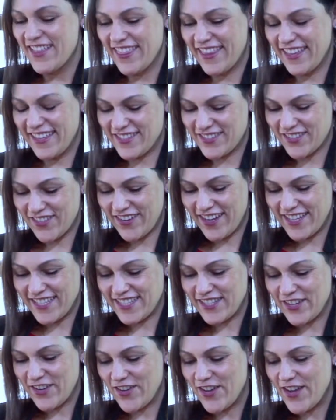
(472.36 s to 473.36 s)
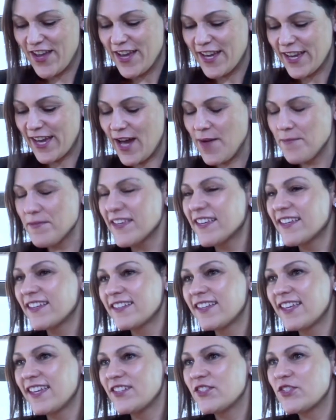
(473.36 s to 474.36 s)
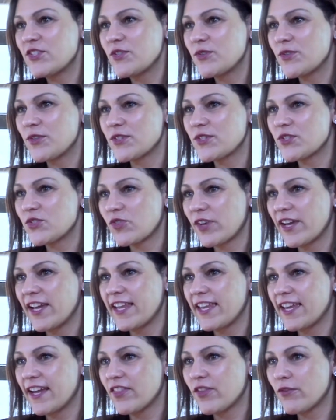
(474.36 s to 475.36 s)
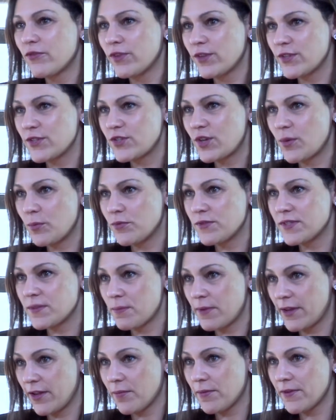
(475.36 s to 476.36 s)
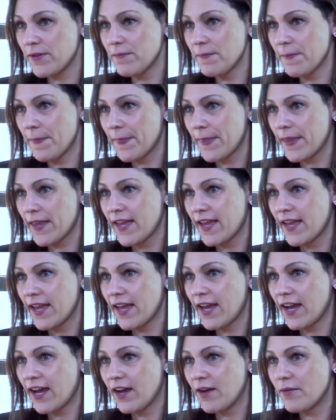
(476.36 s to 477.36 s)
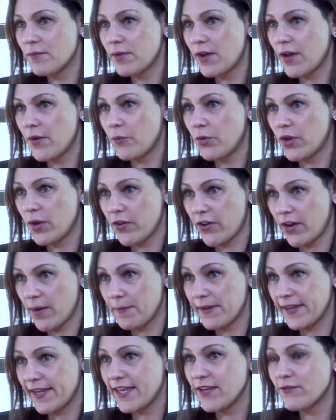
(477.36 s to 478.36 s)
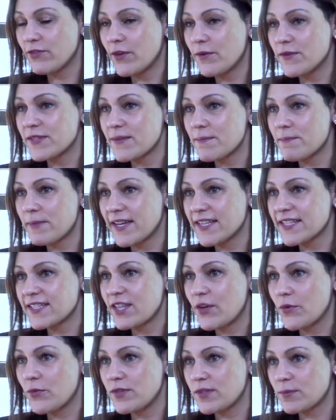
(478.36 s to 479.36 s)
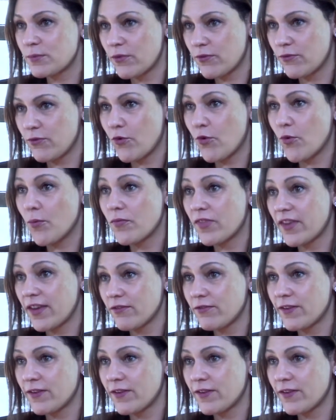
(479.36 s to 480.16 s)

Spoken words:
That's great. So coming into Australia, the first stop was Melbourne. And I believe there was a Mass that was performed there.